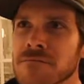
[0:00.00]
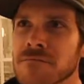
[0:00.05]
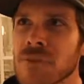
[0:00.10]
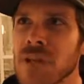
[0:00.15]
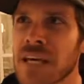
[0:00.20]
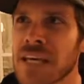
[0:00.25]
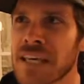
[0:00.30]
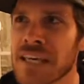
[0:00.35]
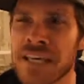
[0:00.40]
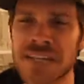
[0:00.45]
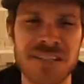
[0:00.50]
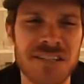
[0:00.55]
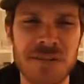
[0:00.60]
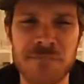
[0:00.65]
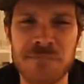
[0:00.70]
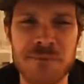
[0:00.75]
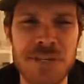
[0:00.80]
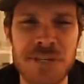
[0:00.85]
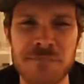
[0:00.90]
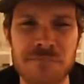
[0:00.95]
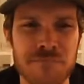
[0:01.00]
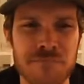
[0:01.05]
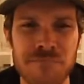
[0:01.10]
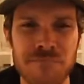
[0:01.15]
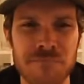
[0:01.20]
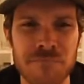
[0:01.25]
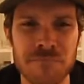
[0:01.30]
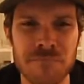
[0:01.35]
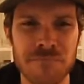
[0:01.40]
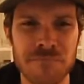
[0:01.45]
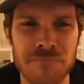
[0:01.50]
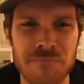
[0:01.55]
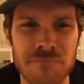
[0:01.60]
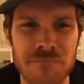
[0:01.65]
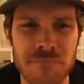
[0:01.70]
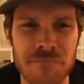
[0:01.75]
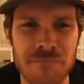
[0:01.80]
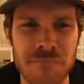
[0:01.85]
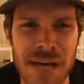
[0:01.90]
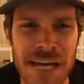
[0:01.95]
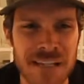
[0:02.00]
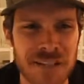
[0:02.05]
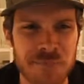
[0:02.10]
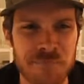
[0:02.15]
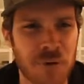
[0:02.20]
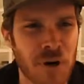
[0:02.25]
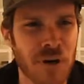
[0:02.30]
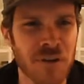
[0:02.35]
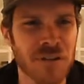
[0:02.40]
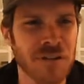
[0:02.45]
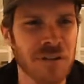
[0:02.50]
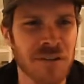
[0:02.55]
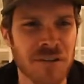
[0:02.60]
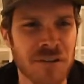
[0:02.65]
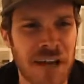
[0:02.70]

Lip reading: like get to be Matt's partner?